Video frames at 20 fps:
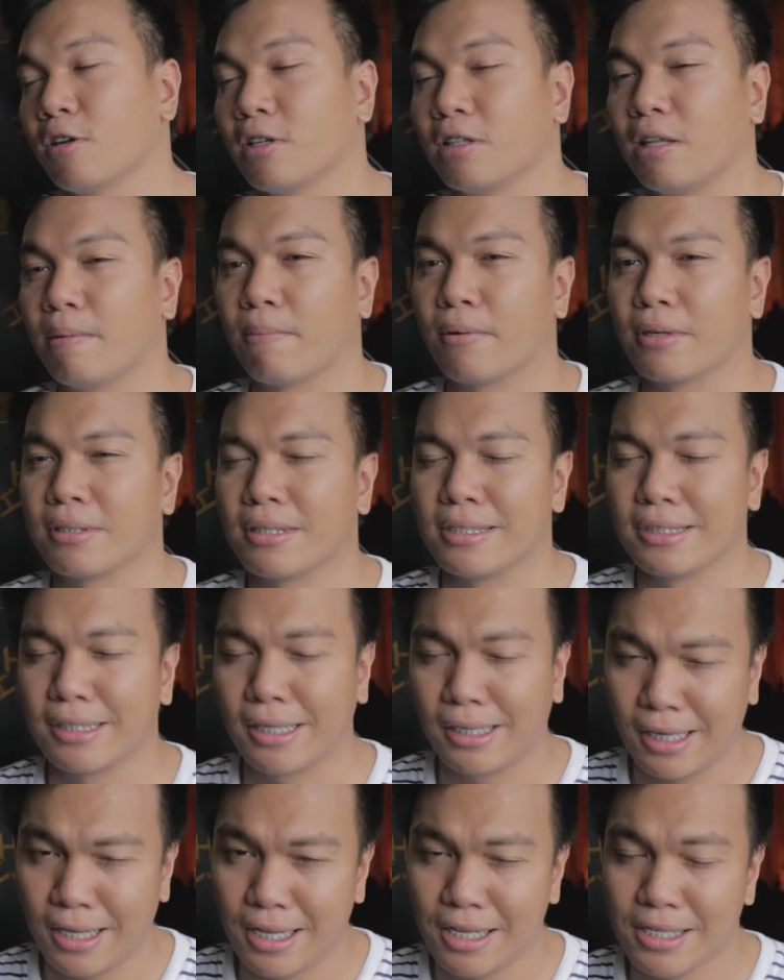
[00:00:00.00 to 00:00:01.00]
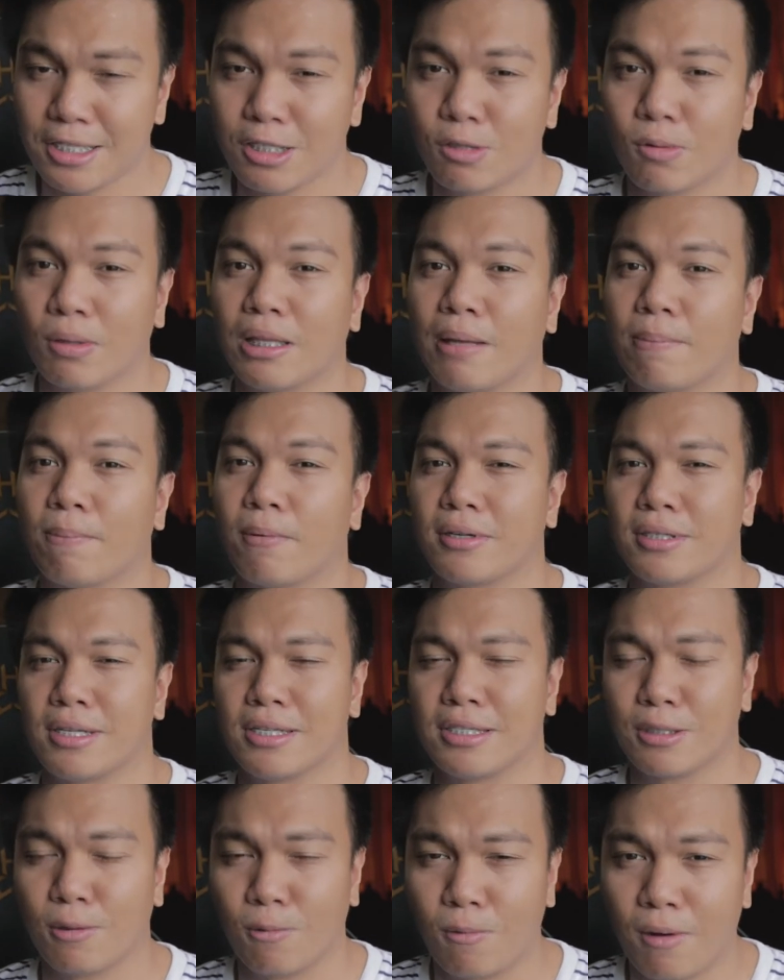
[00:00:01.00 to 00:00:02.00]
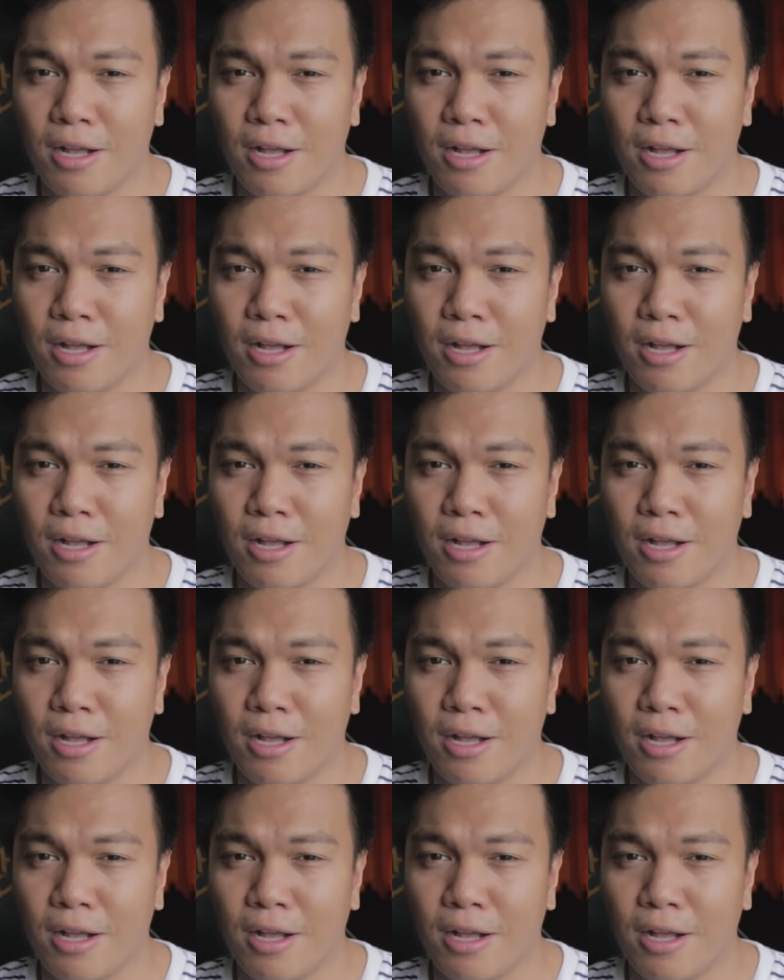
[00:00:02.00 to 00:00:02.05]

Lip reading: 30% sa needs, 20% sa